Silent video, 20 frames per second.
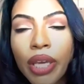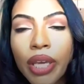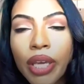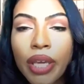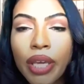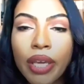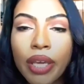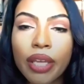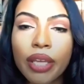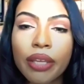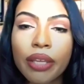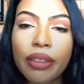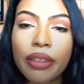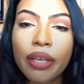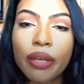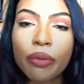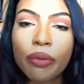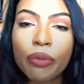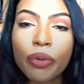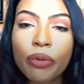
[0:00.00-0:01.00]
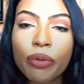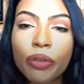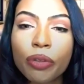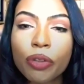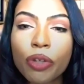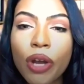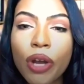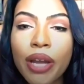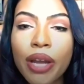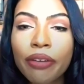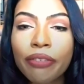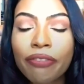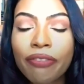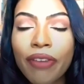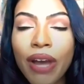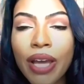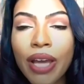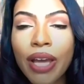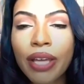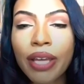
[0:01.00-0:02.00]
And then we would try to
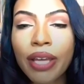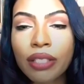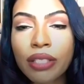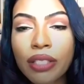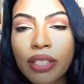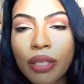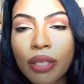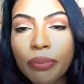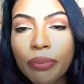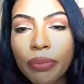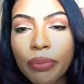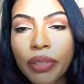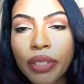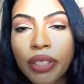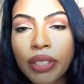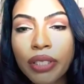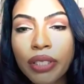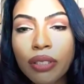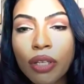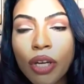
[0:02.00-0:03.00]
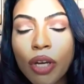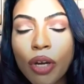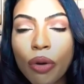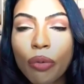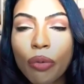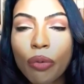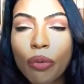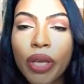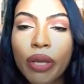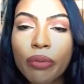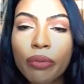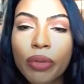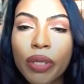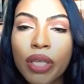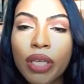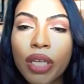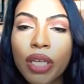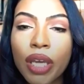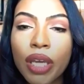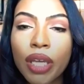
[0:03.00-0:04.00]
find the simplest way we
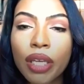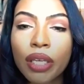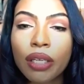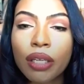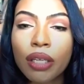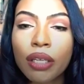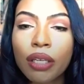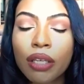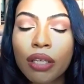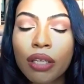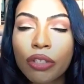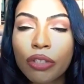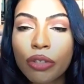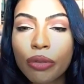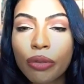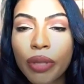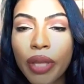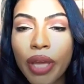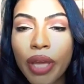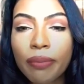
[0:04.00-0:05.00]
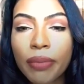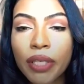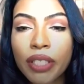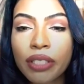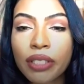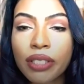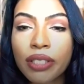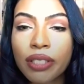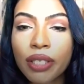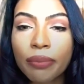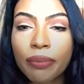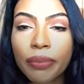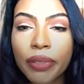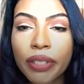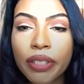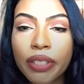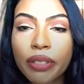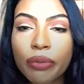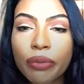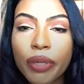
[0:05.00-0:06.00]
can do that, because the
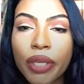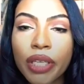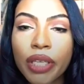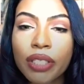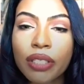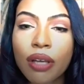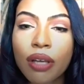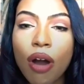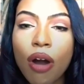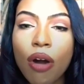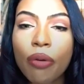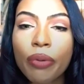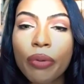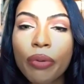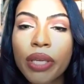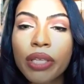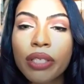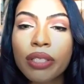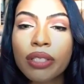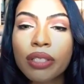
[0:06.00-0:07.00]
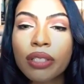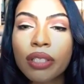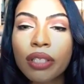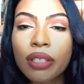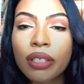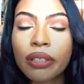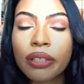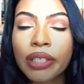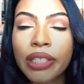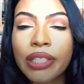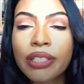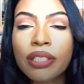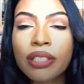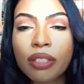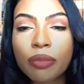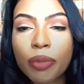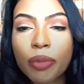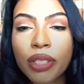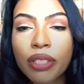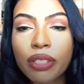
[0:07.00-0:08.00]
simplest way is always the least
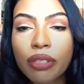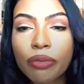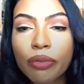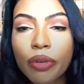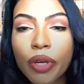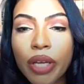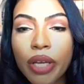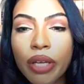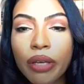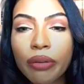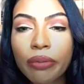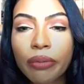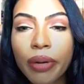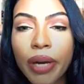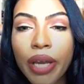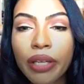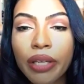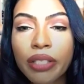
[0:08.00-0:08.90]
expensive way, right?